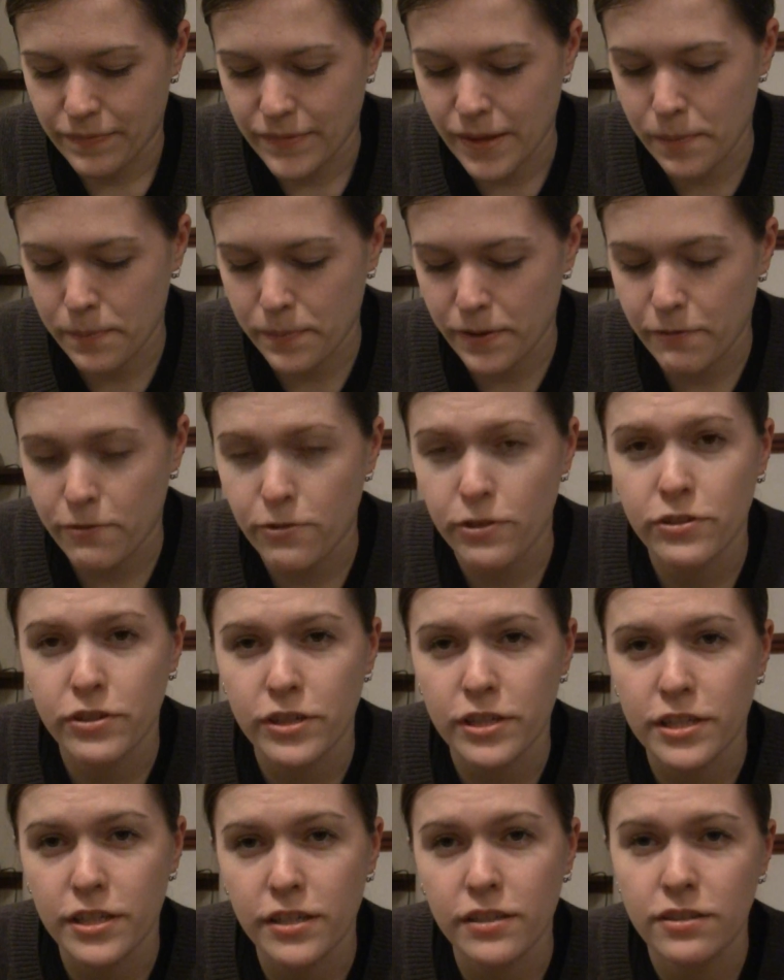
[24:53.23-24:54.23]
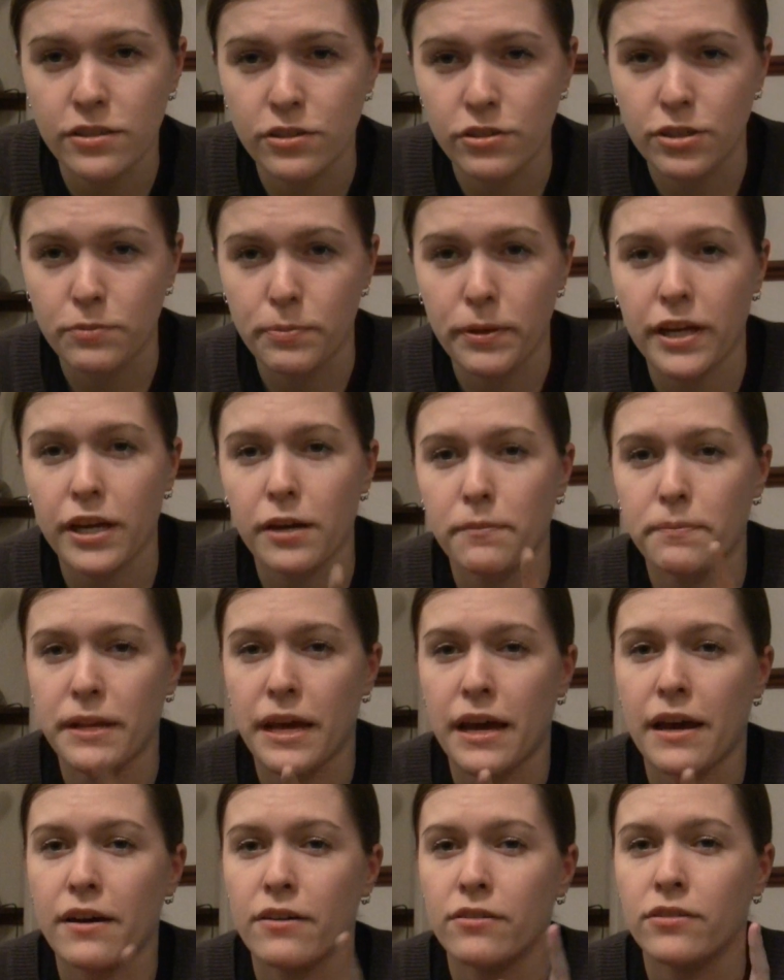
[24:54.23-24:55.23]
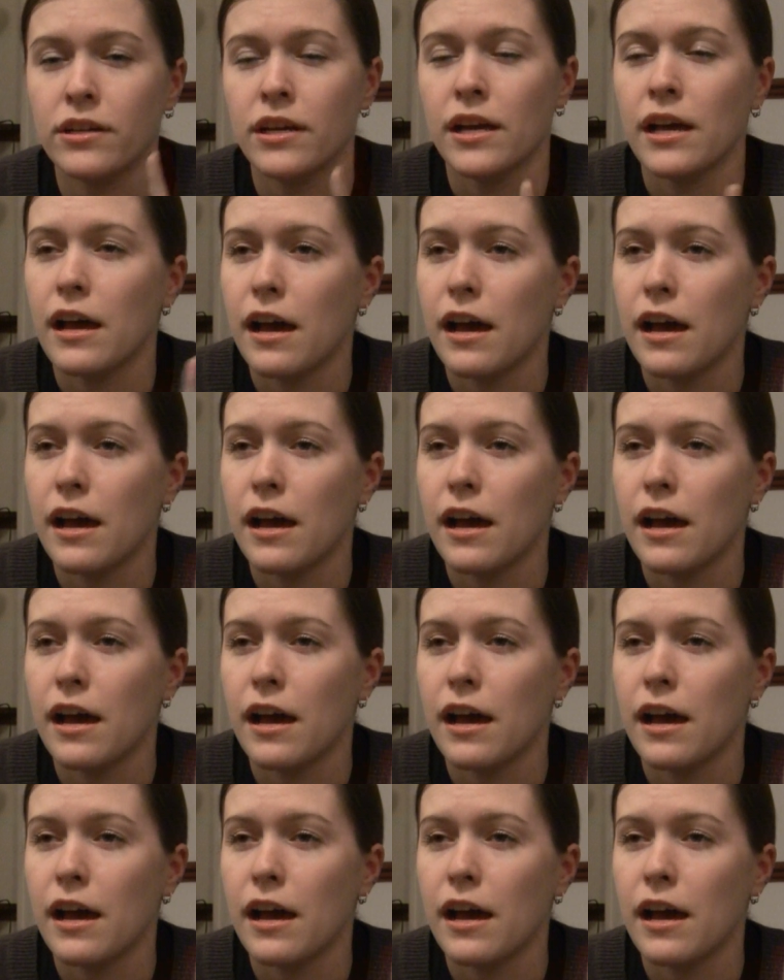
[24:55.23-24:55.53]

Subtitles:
yep, if you're interested, you should pick it up now.